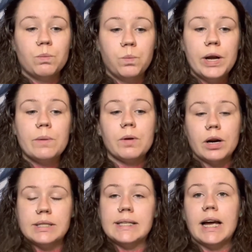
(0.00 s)
we
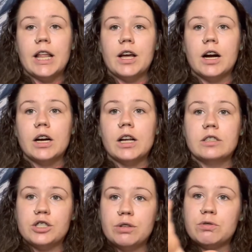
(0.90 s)
were together
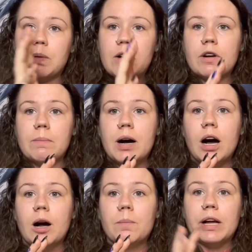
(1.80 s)
and she was blowing him up